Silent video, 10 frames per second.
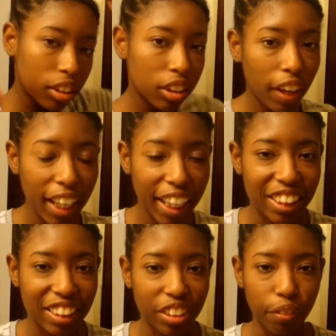So I like
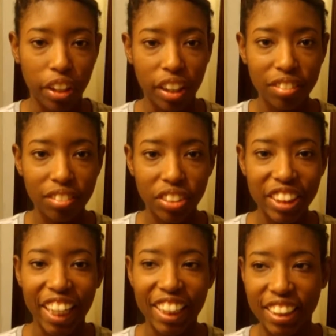it so far. What do
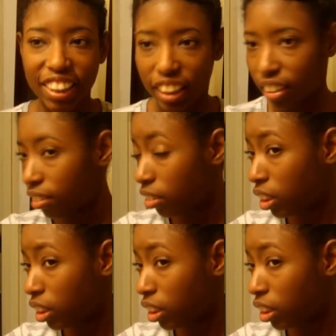you guys think?